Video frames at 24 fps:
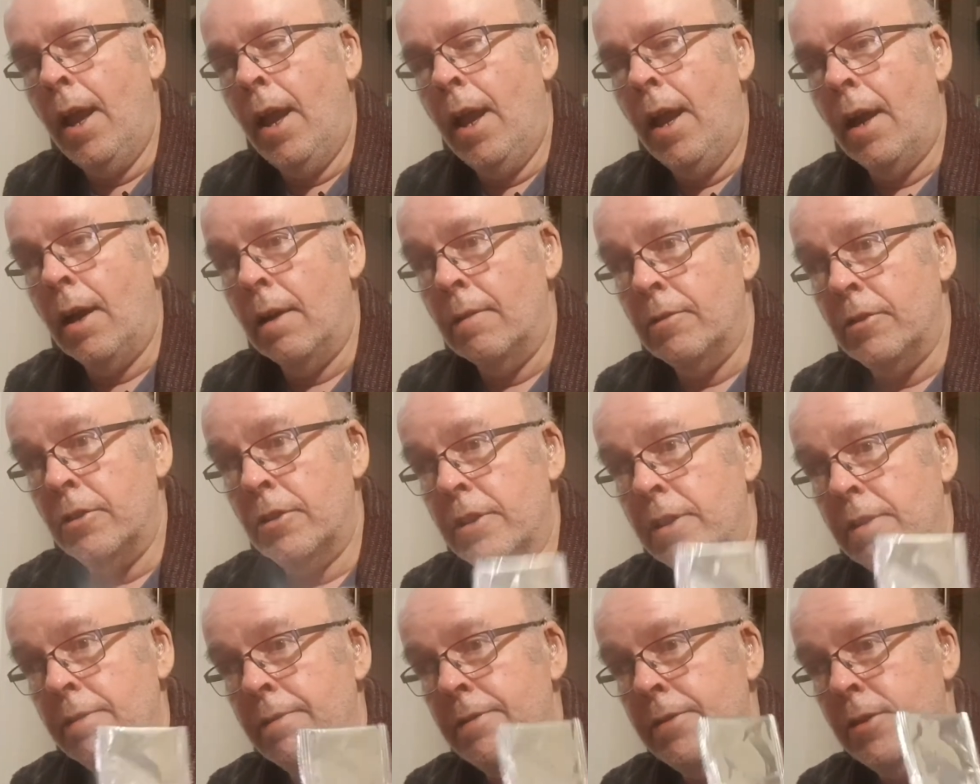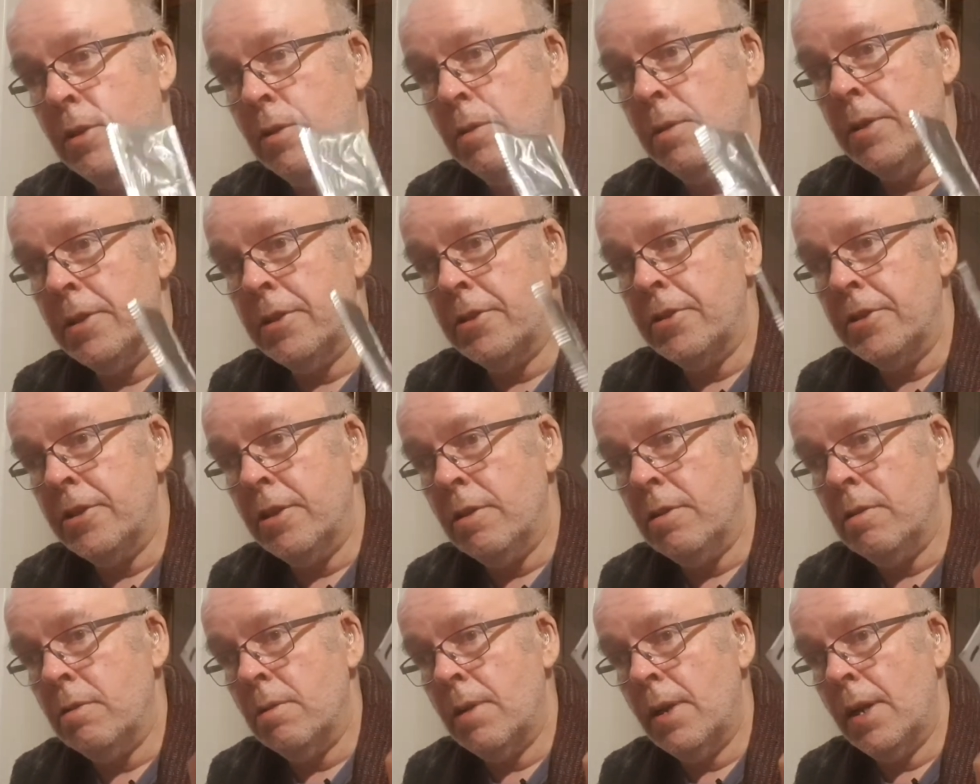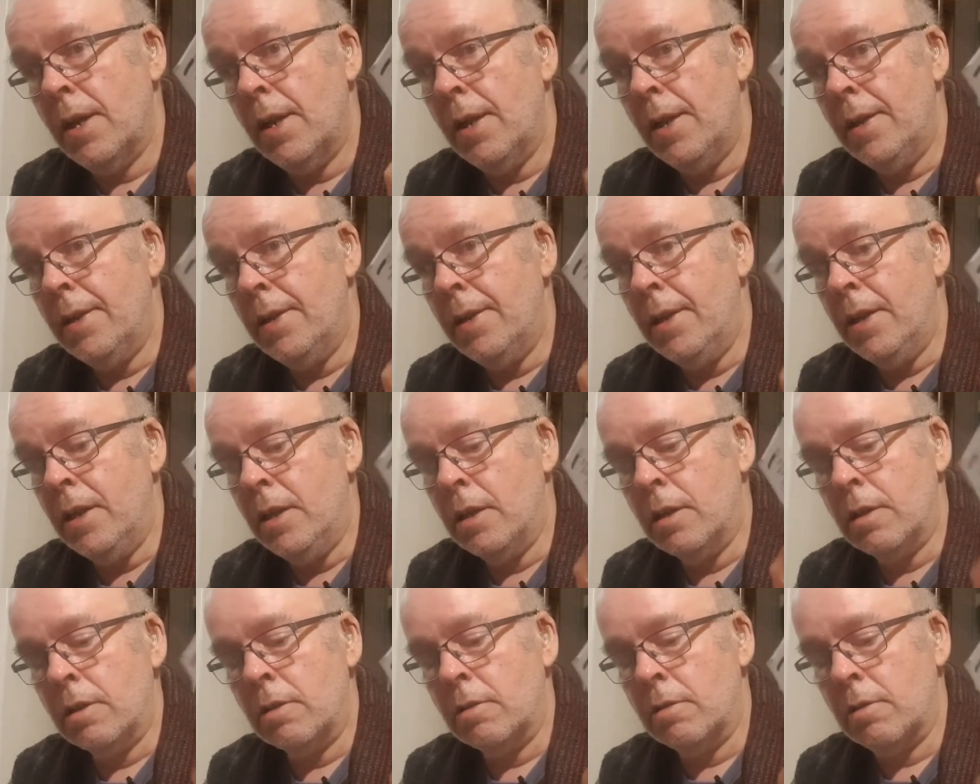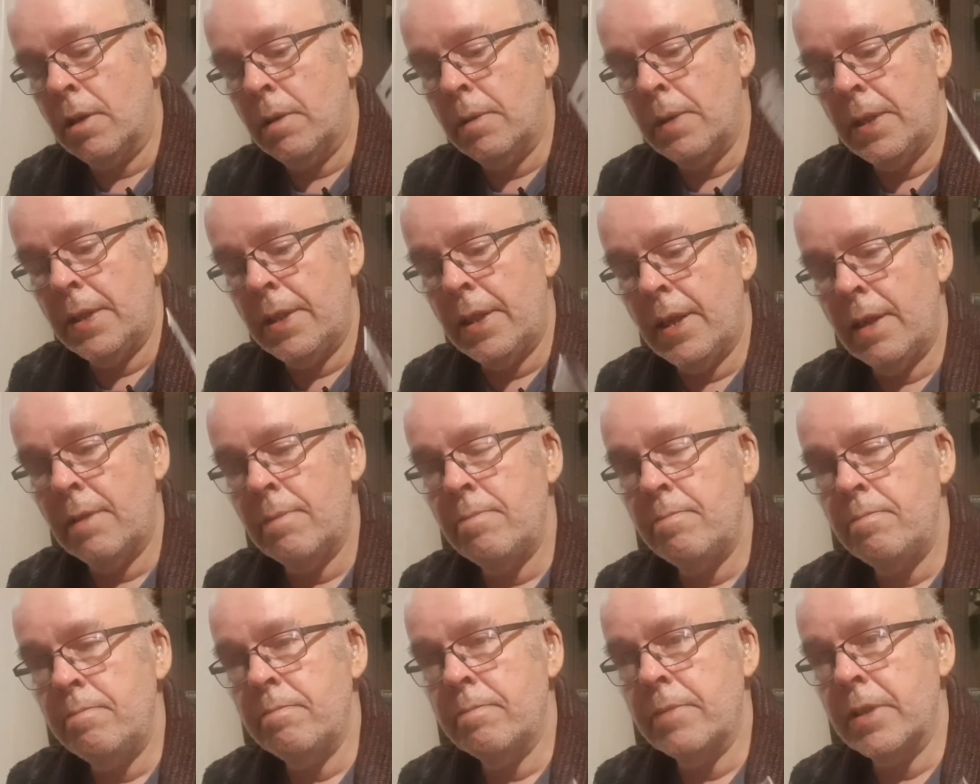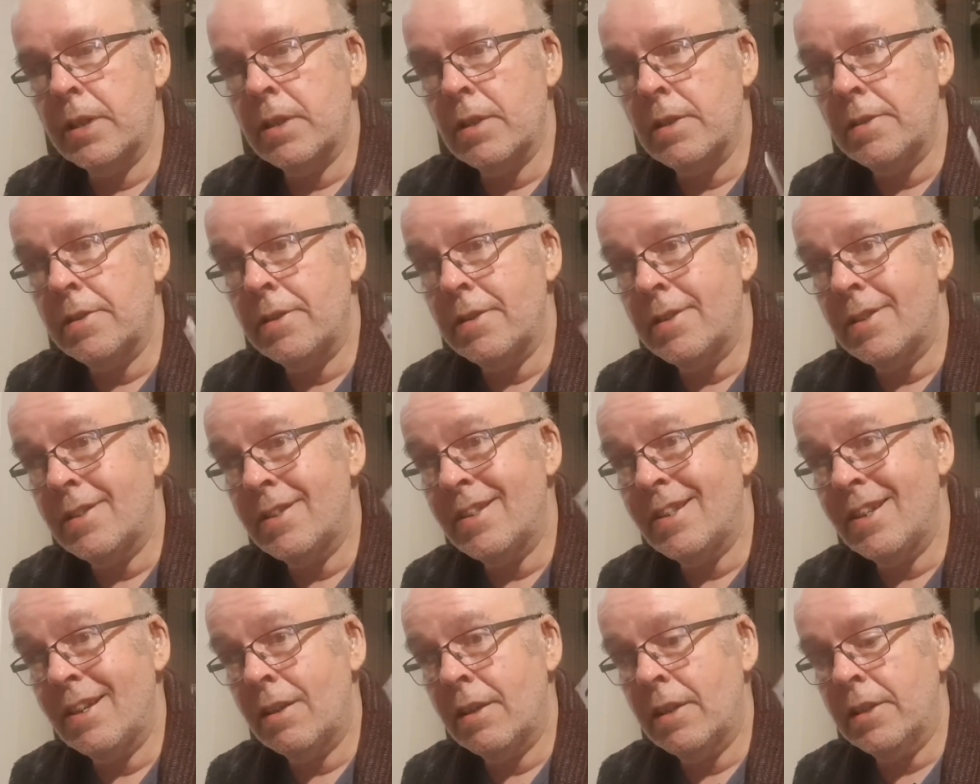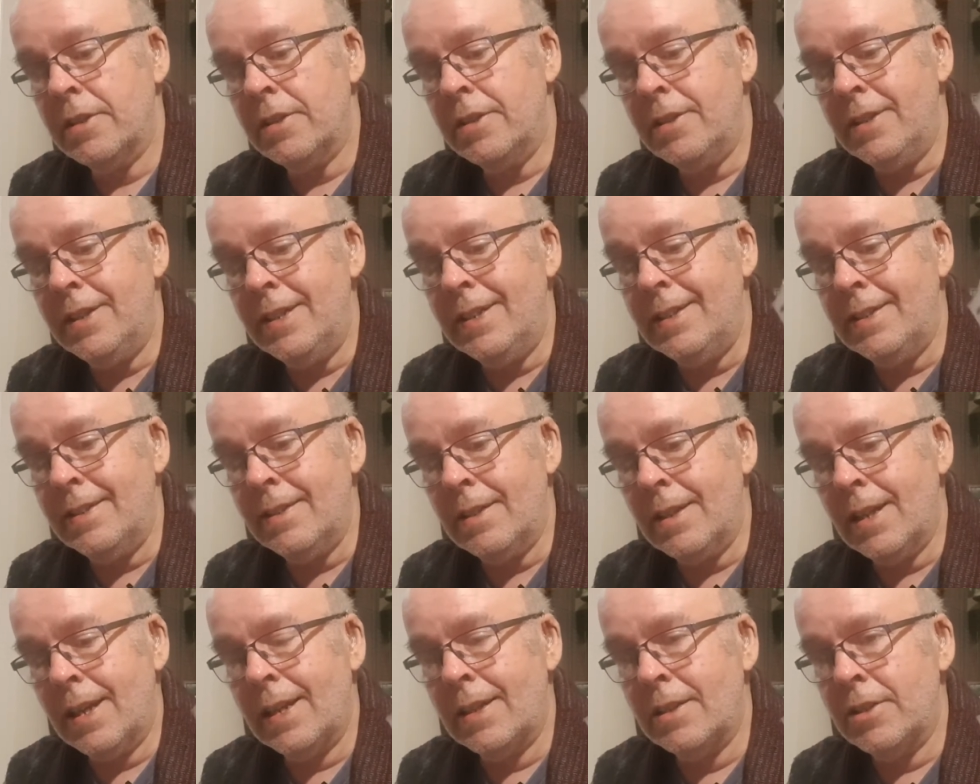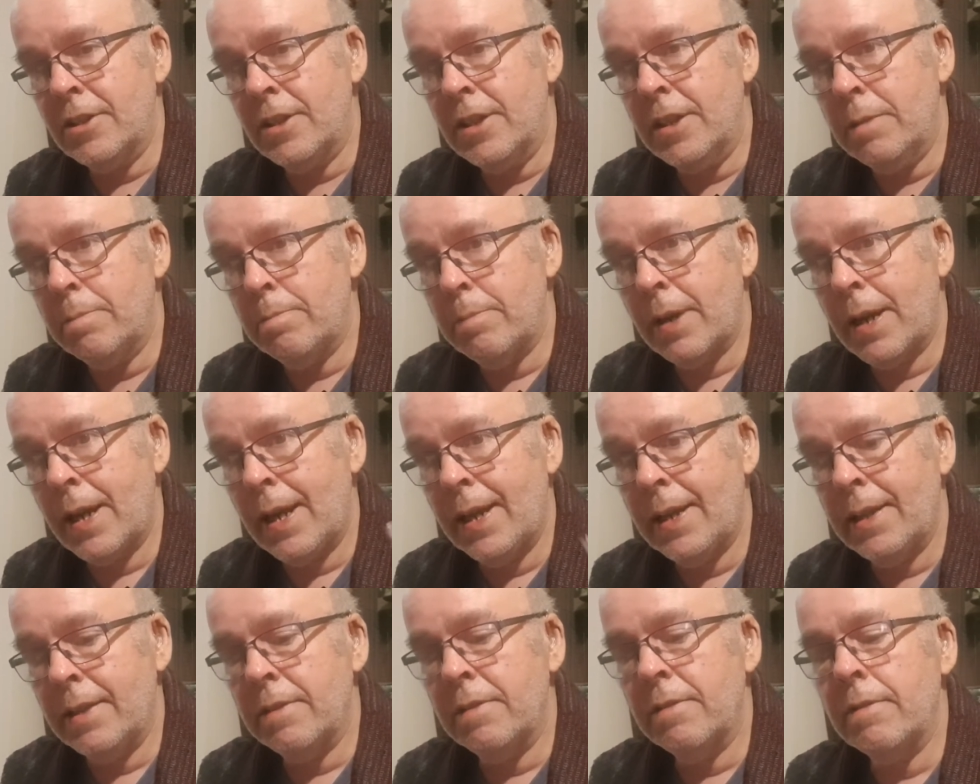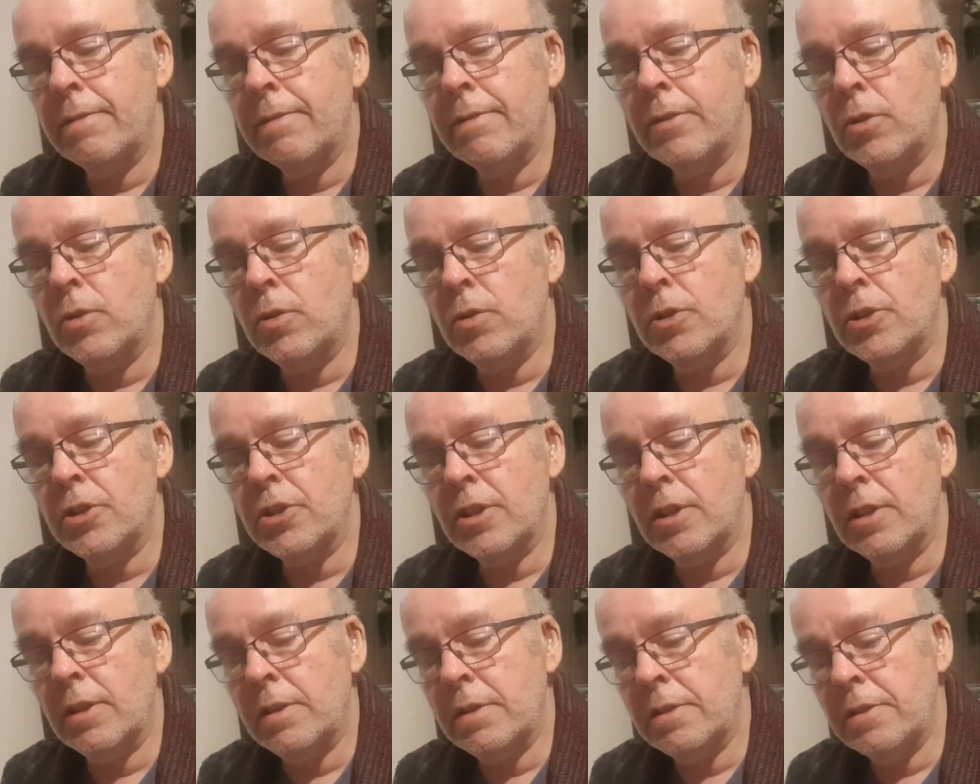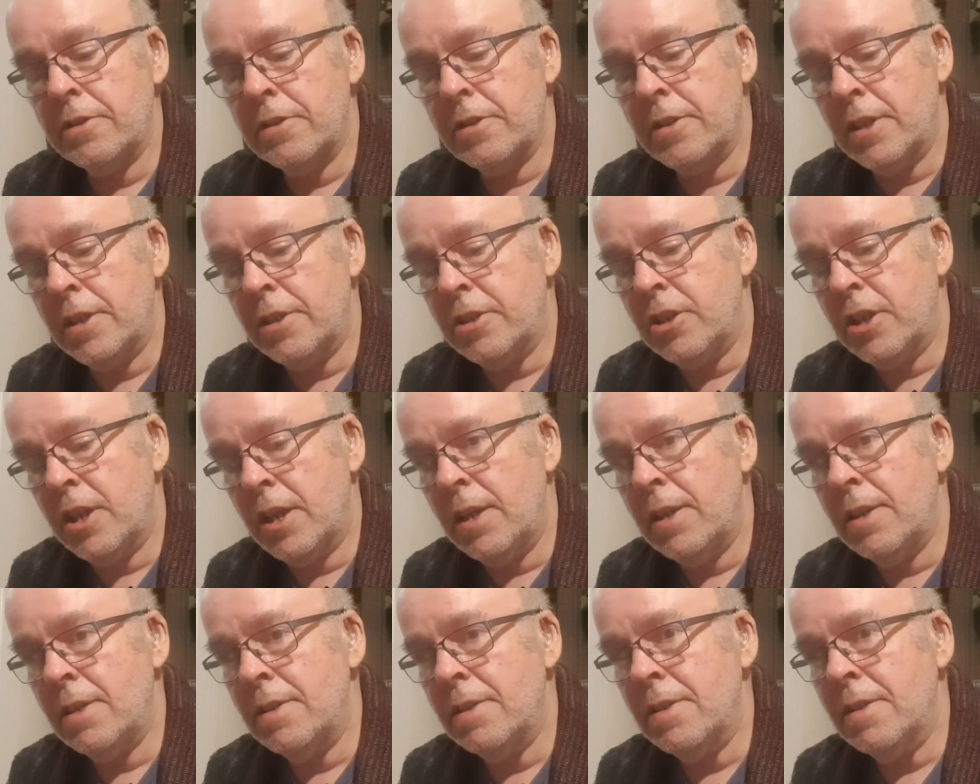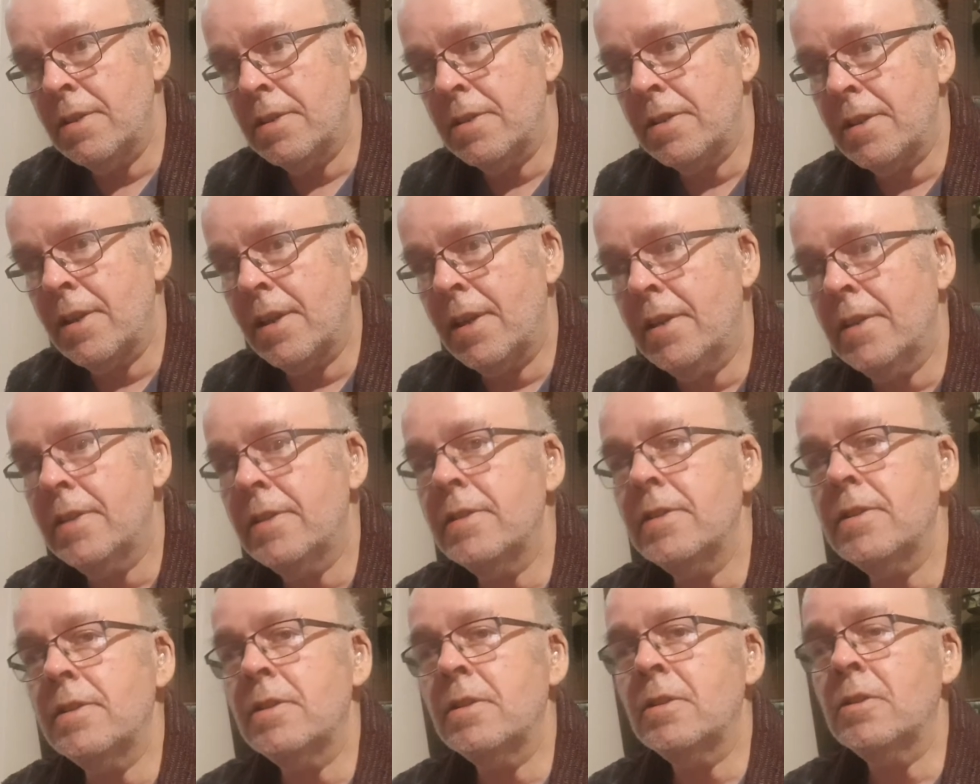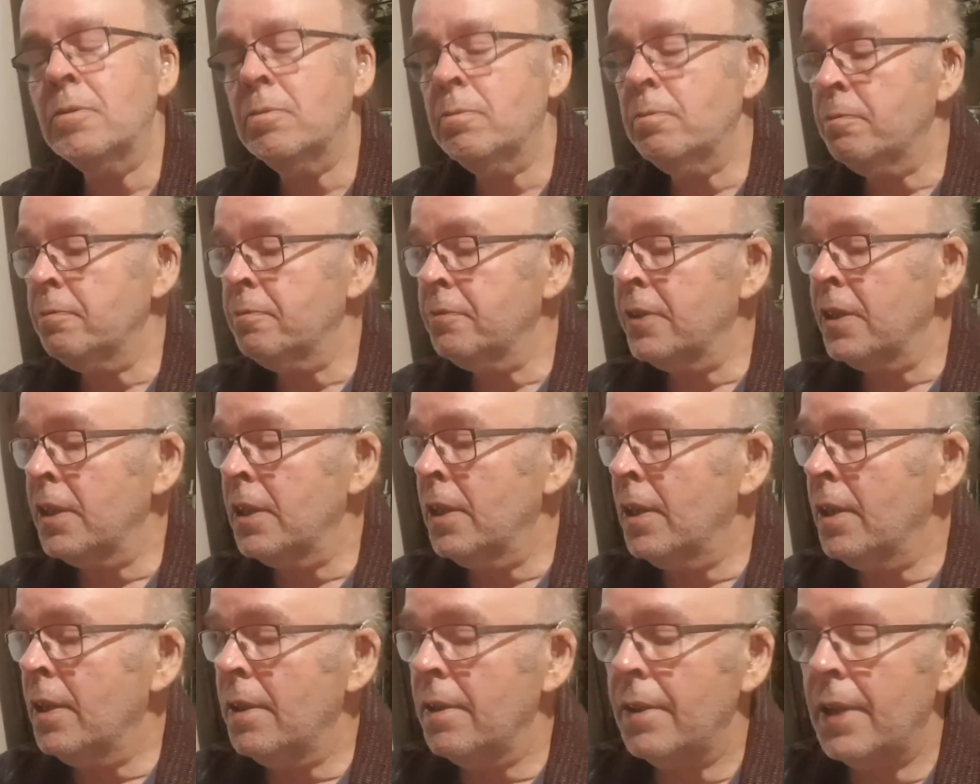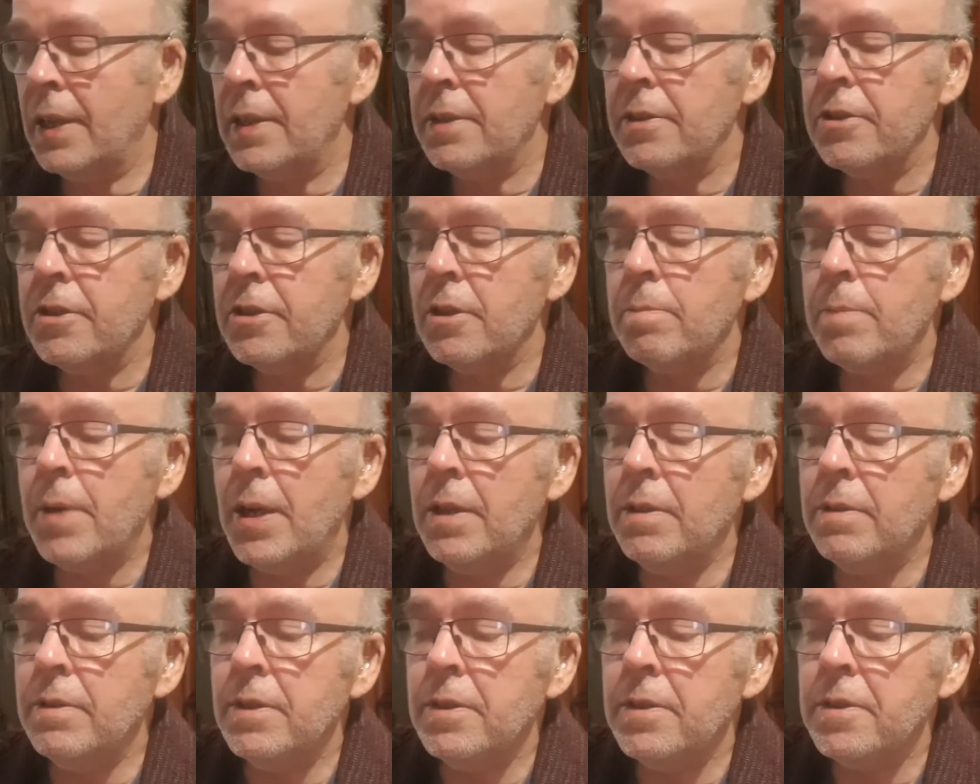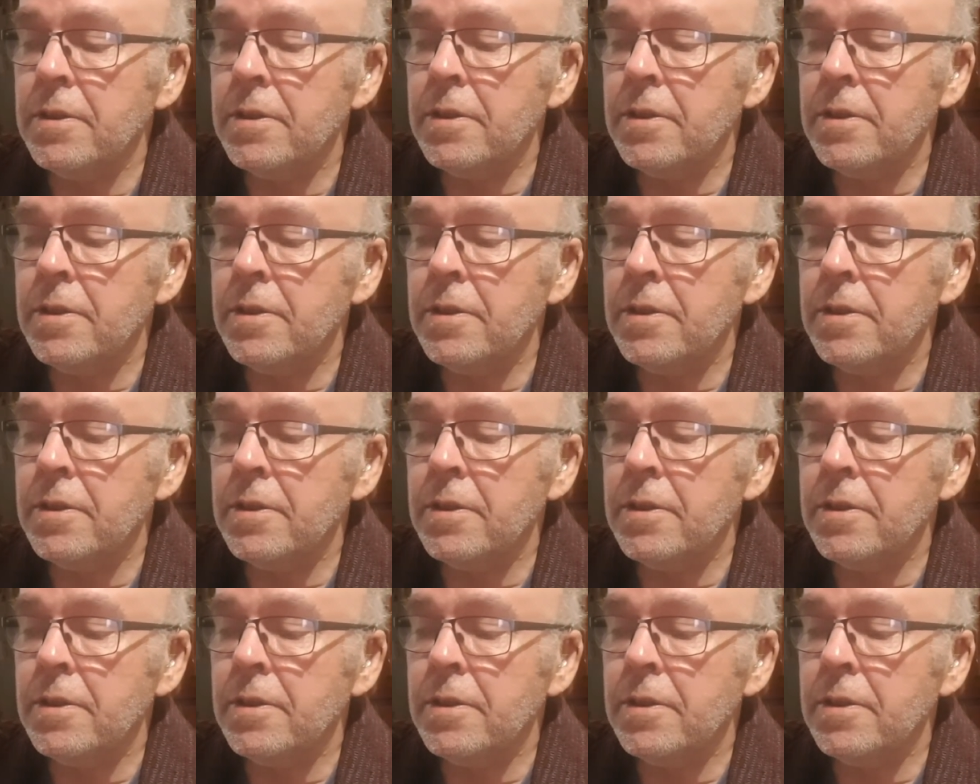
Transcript: I'm looking forward to growing them, because I didn't actually plan for shallots this year, so that's a bonus.